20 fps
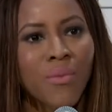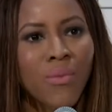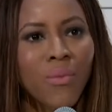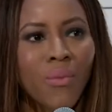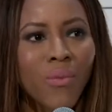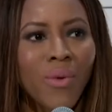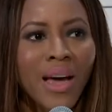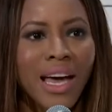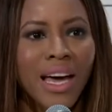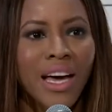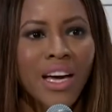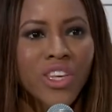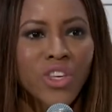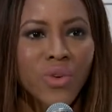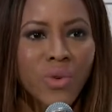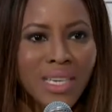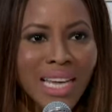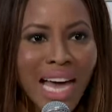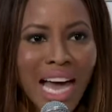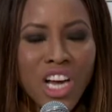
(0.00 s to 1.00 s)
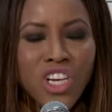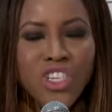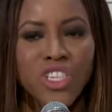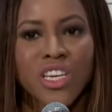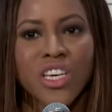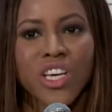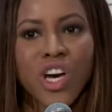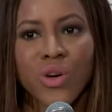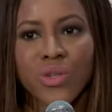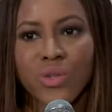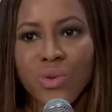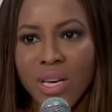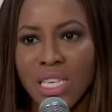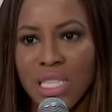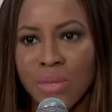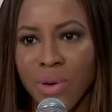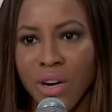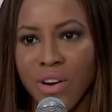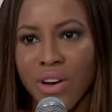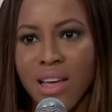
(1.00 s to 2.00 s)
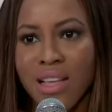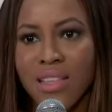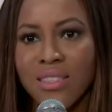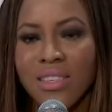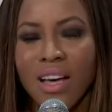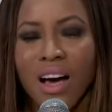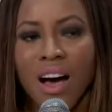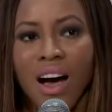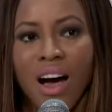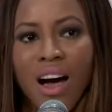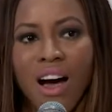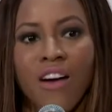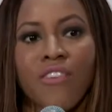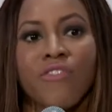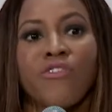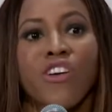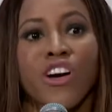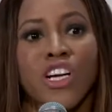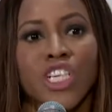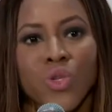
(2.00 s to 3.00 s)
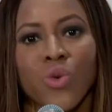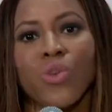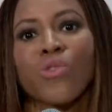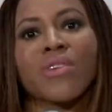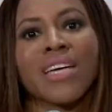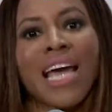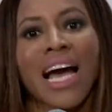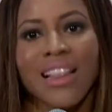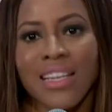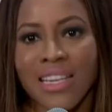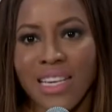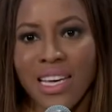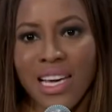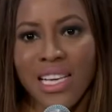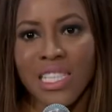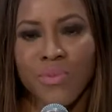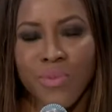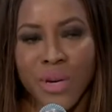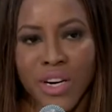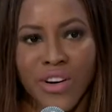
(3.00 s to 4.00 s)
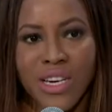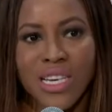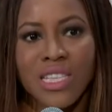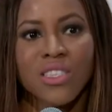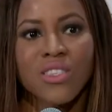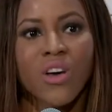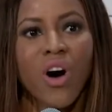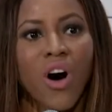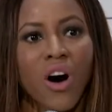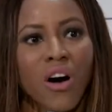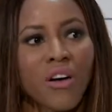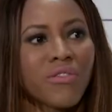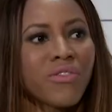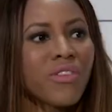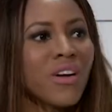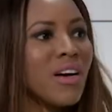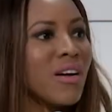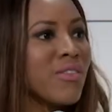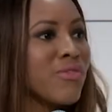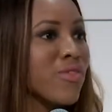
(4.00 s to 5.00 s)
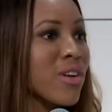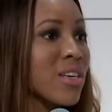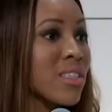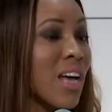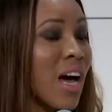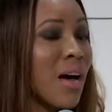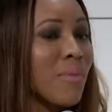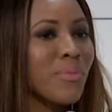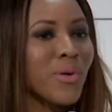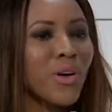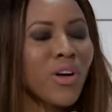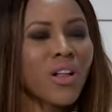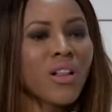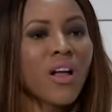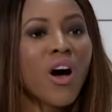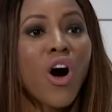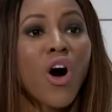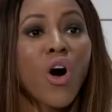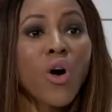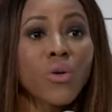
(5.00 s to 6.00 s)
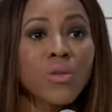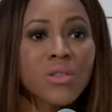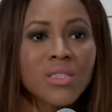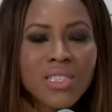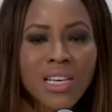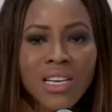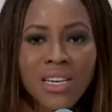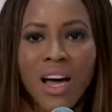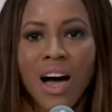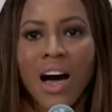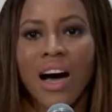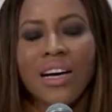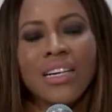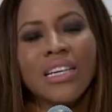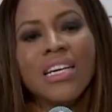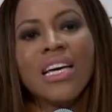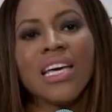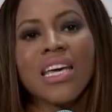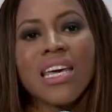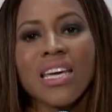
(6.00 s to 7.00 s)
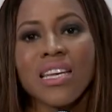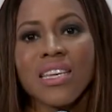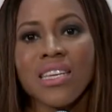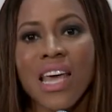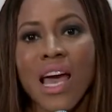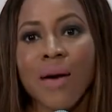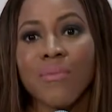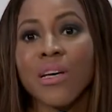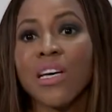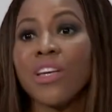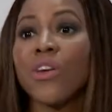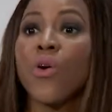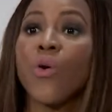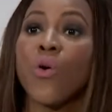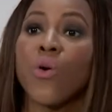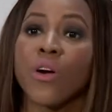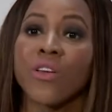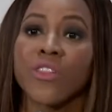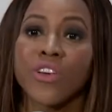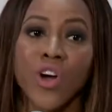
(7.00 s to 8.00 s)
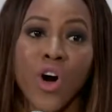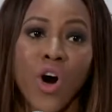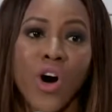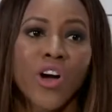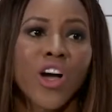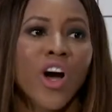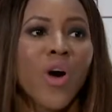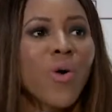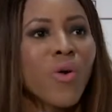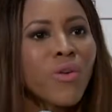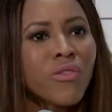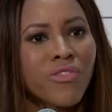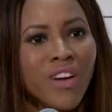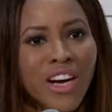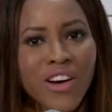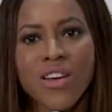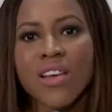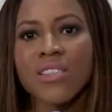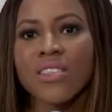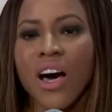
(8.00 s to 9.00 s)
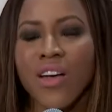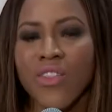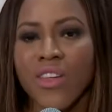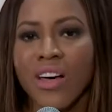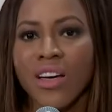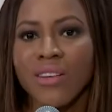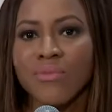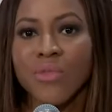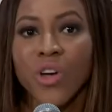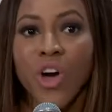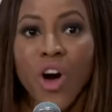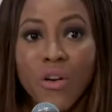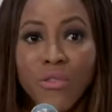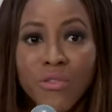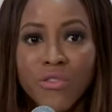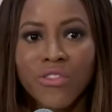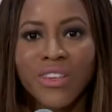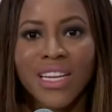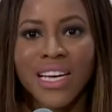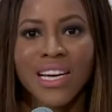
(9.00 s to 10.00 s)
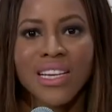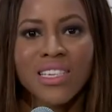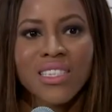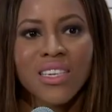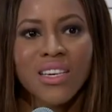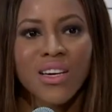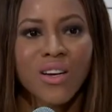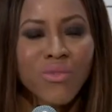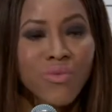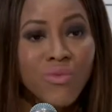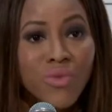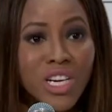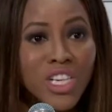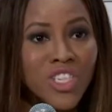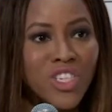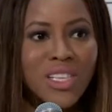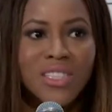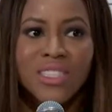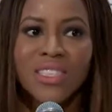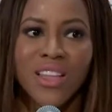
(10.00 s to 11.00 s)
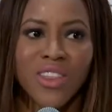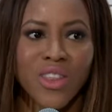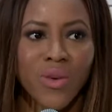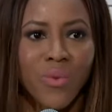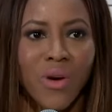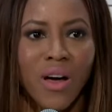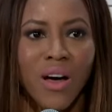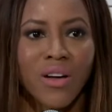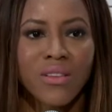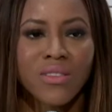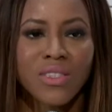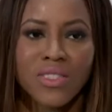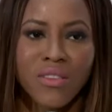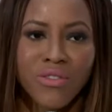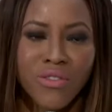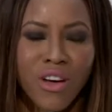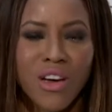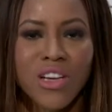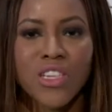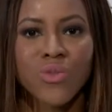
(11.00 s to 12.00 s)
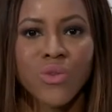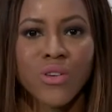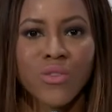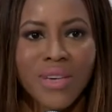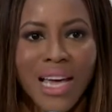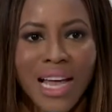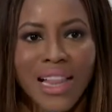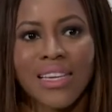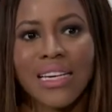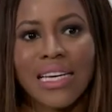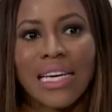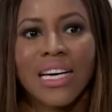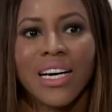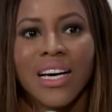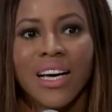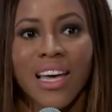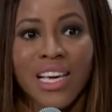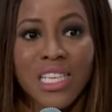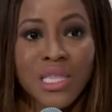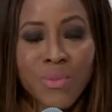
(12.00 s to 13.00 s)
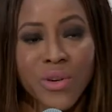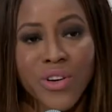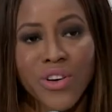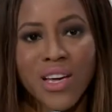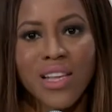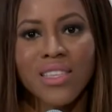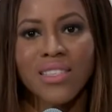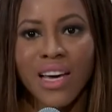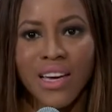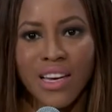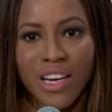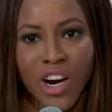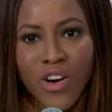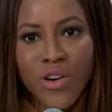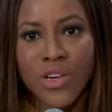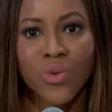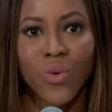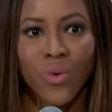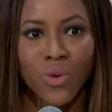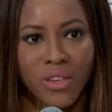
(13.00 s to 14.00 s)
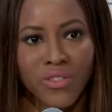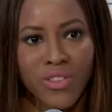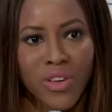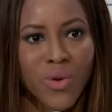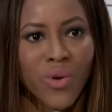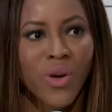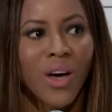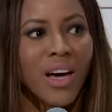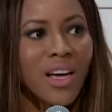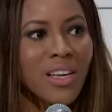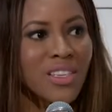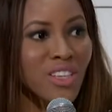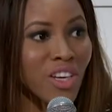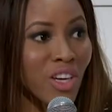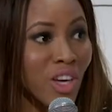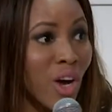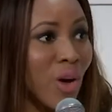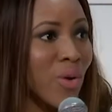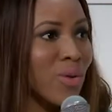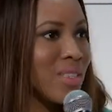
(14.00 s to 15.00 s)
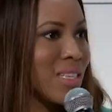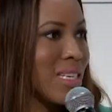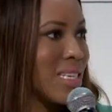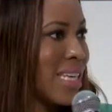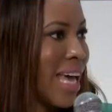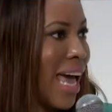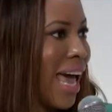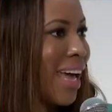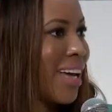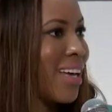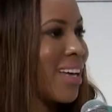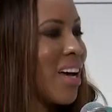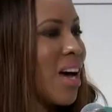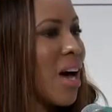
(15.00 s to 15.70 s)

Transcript: where you can actually go to experience a virtual reality experience of, for example, old Sana'a in Yemen or the Congo or various other conflict regions in the world. It's a virtual reality experience. I encourage all of you to go today.